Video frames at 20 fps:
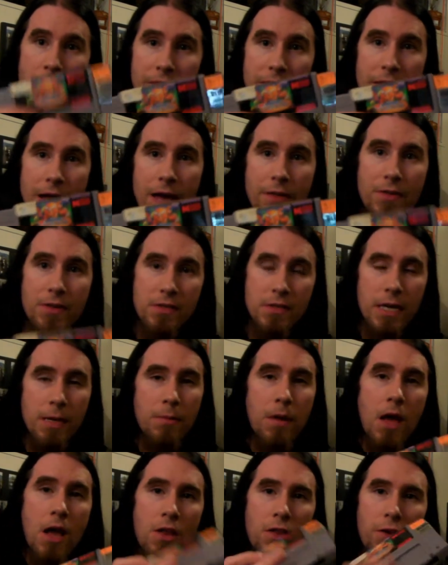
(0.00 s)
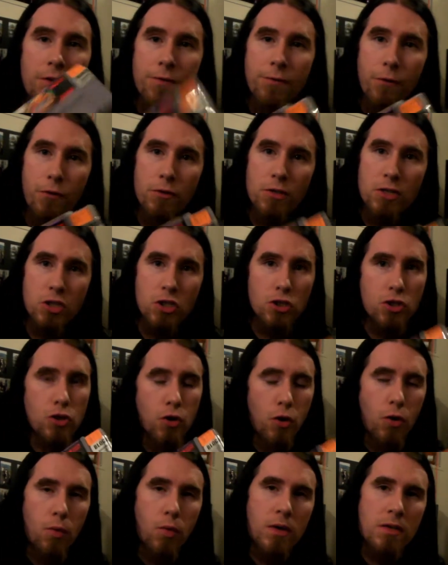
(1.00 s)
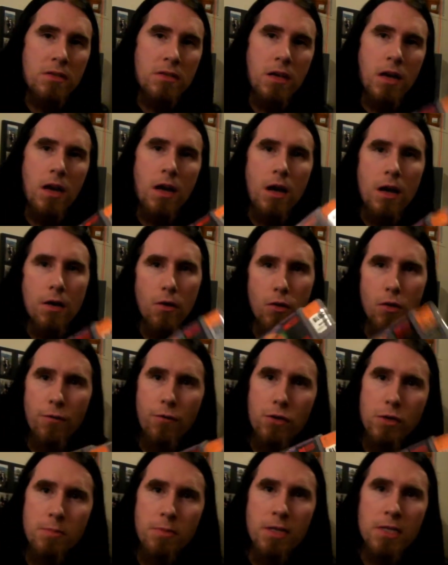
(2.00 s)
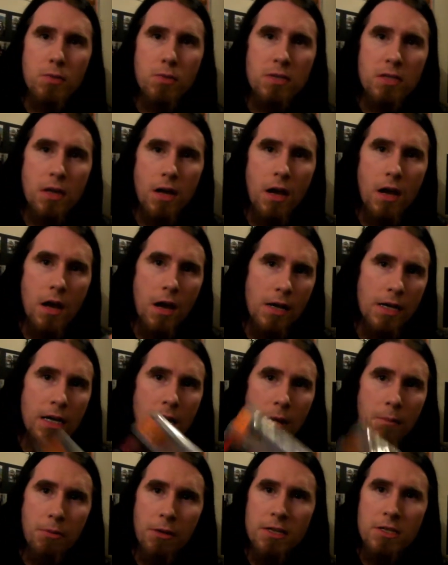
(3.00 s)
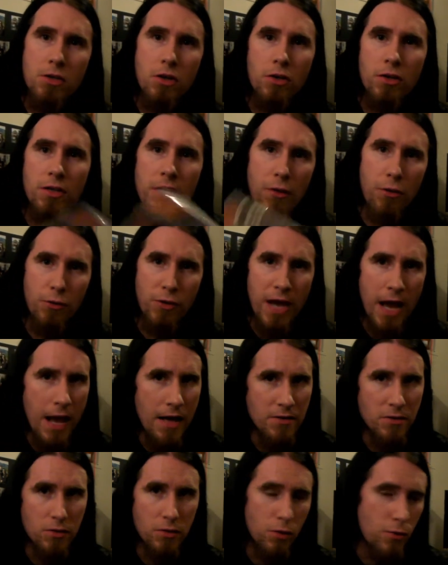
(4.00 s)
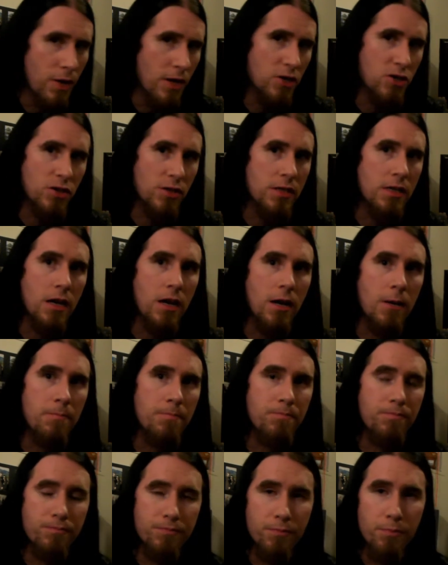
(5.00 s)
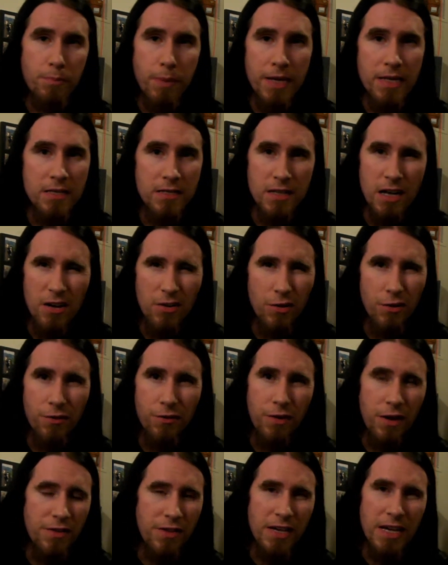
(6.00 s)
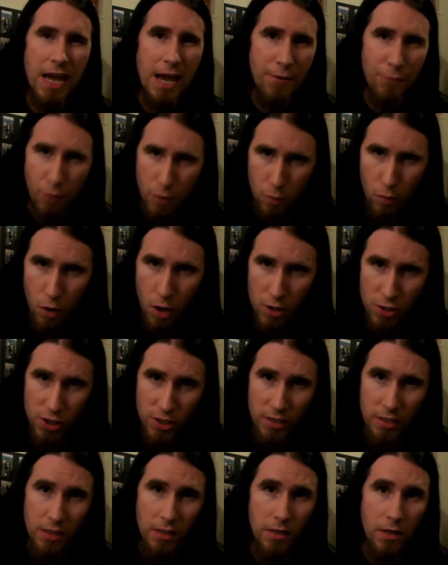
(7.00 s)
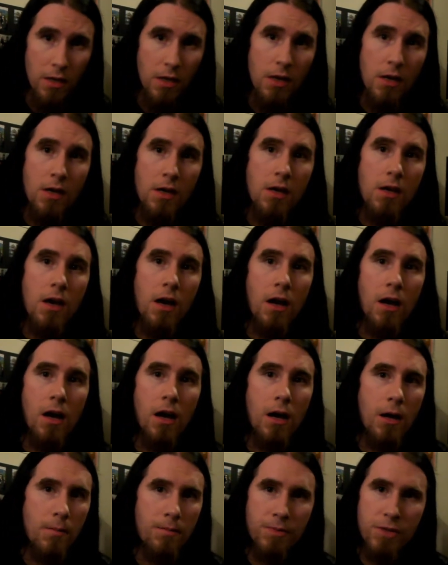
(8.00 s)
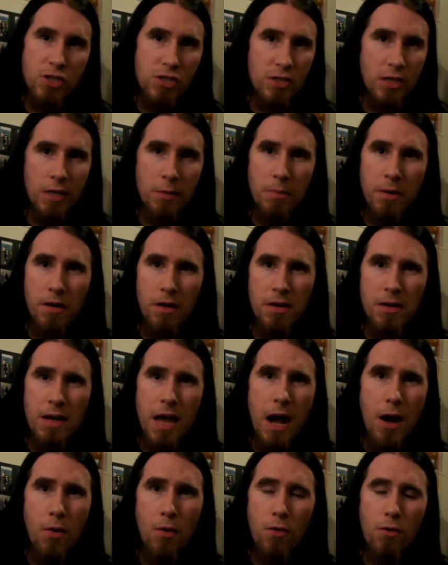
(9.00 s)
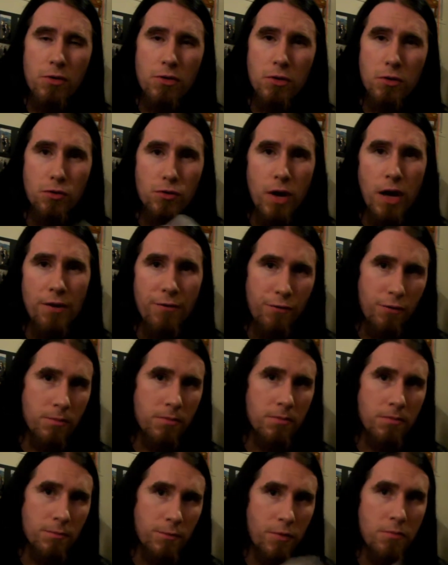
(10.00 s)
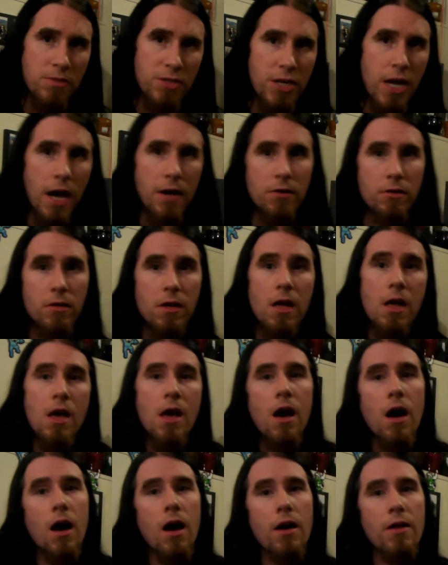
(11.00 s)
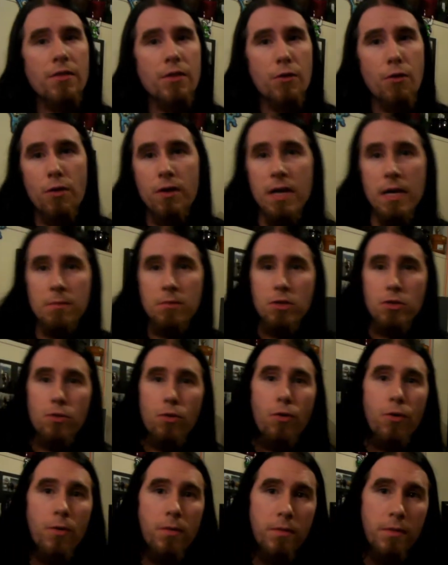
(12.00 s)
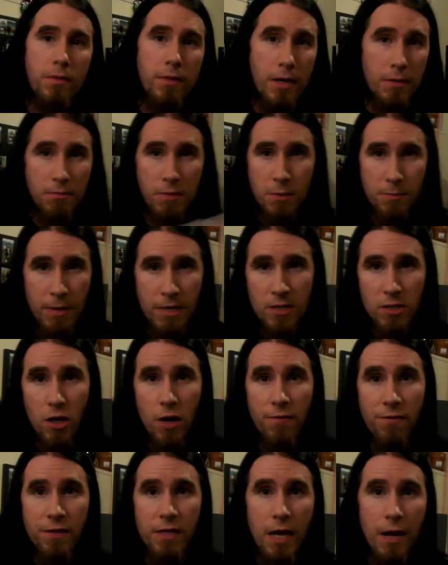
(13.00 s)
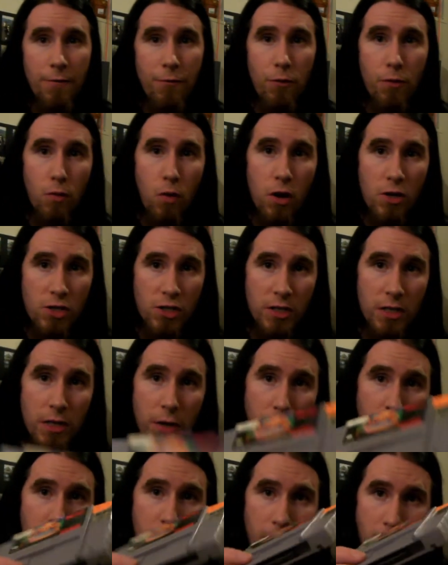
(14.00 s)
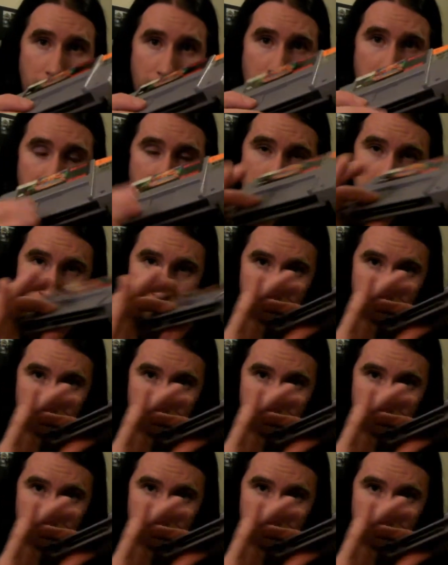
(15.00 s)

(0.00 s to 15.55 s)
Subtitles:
that had this game. The first place was a place called Another Castle. They're actually based out of, I think, Everett, Washington. Just like about an hour or so drive from Seattle. They're a game store that's based off in the Everett, Washington area, and